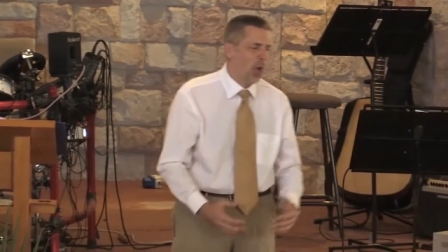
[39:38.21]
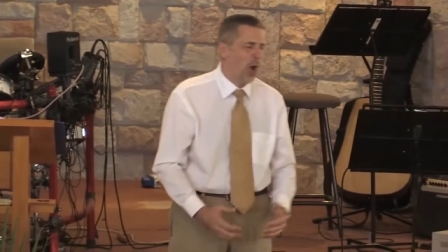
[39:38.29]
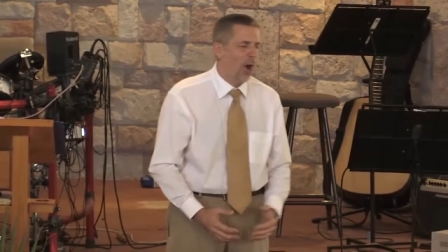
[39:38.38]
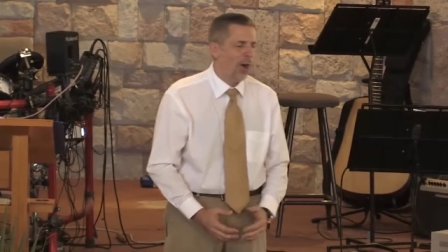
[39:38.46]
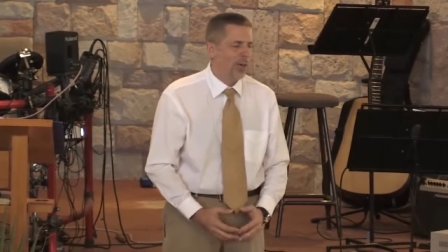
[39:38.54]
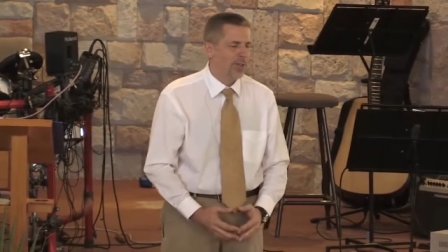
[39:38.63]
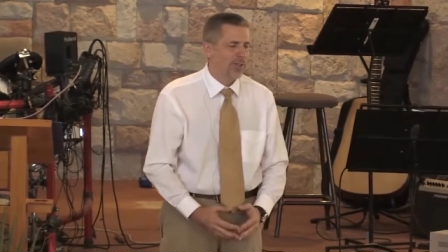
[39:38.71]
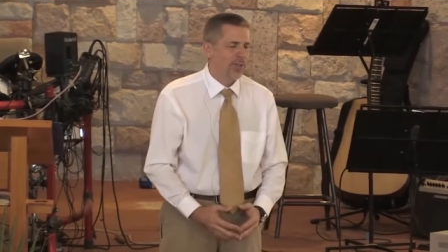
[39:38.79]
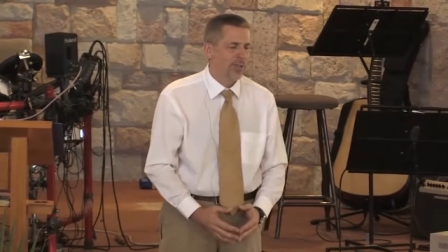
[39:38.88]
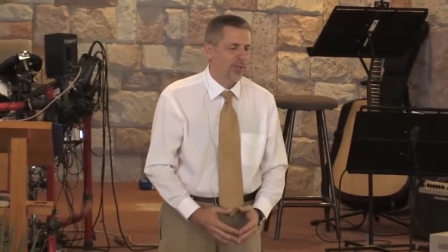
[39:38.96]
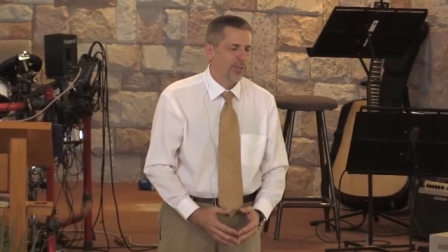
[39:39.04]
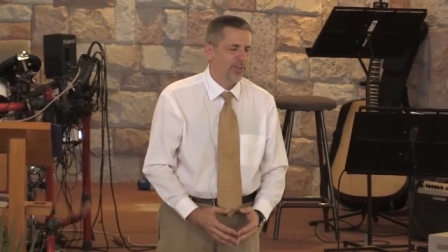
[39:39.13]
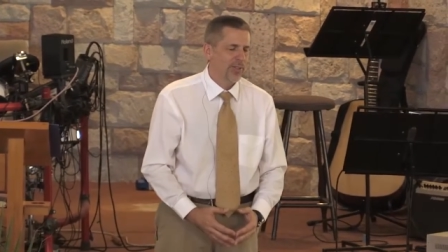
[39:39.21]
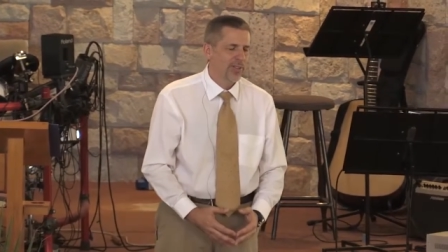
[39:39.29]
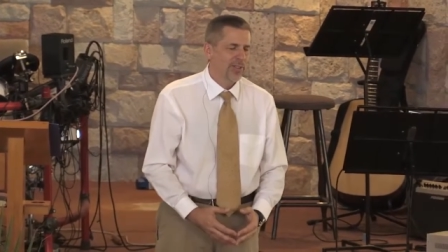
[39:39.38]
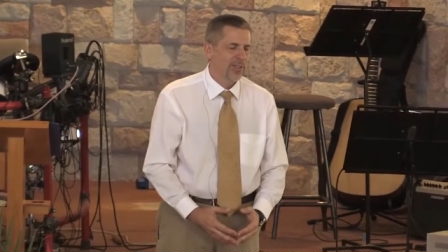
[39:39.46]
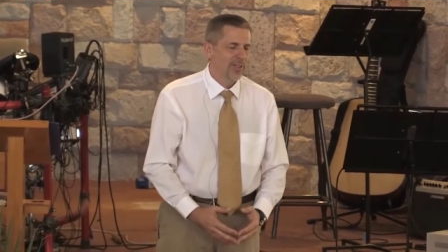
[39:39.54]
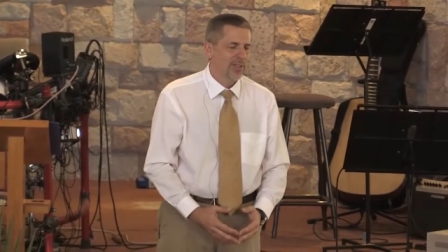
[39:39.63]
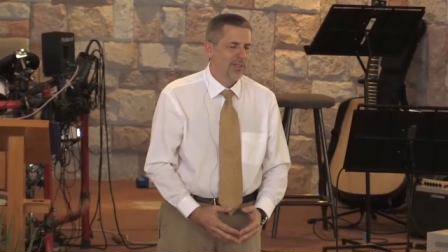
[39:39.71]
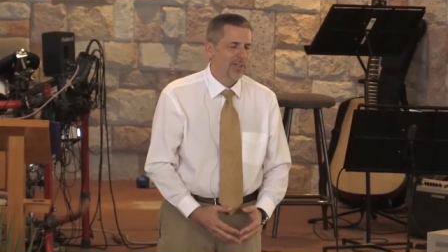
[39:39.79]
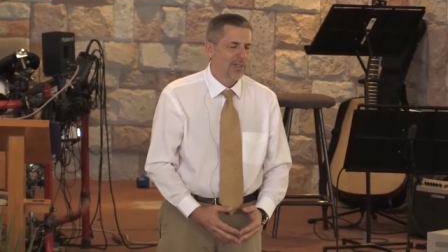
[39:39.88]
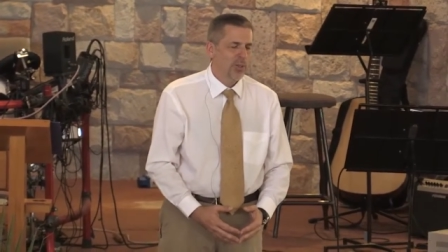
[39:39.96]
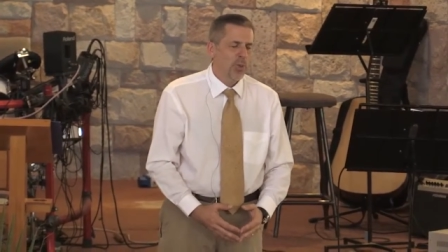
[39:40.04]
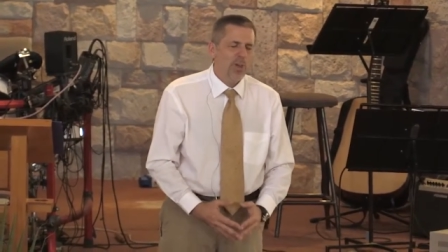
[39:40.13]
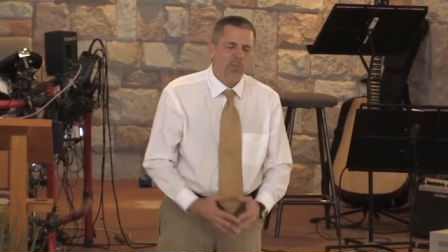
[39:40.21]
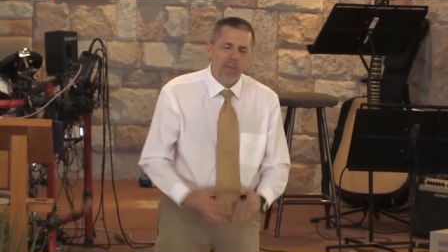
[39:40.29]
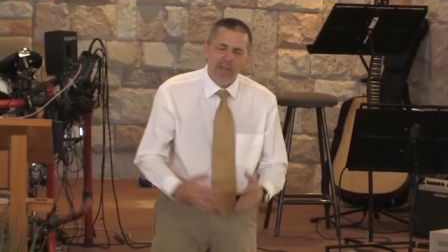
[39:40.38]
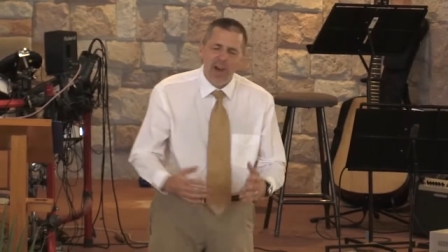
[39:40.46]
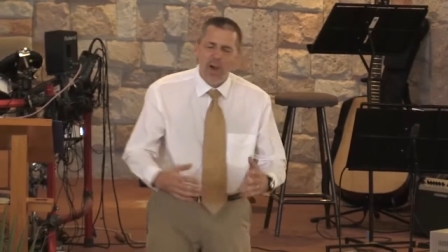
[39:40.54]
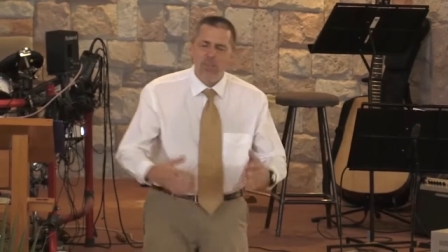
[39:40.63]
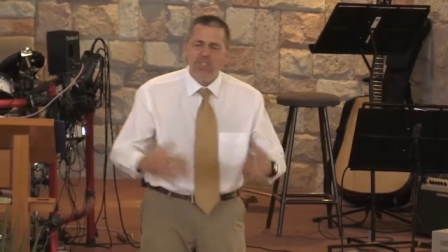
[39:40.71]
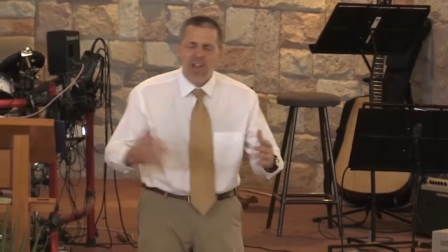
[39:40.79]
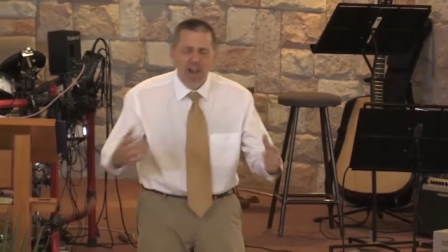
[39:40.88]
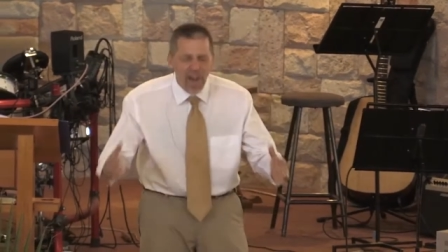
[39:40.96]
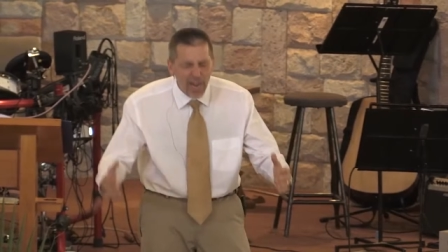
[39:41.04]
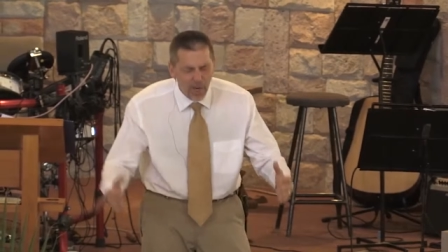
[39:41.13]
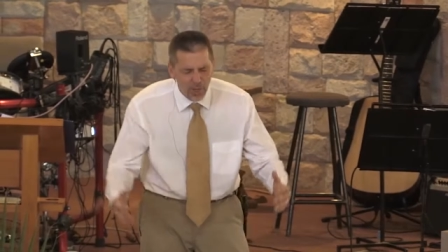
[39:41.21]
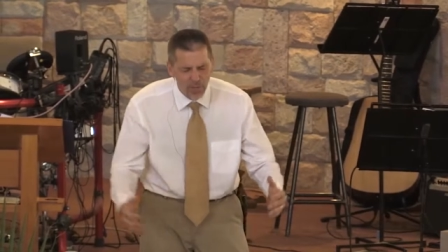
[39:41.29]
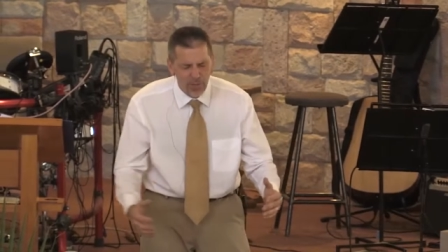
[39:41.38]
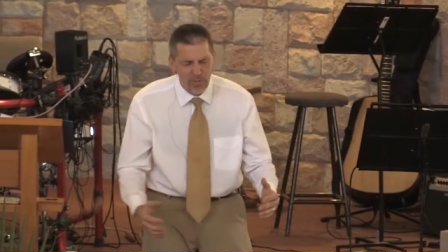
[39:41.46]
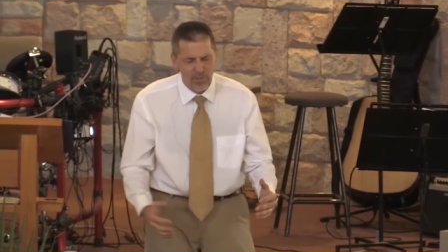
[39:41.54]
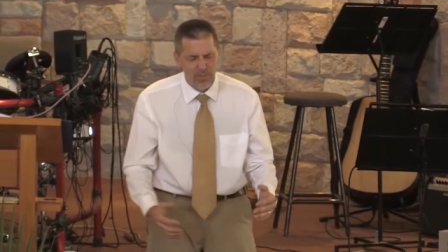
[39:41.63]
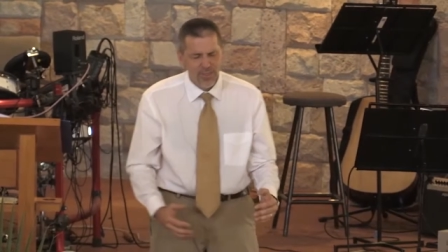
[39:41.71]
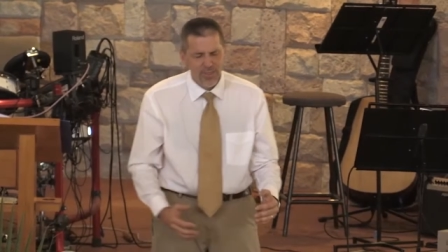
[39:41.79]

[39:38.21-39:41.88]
heart, we've become tired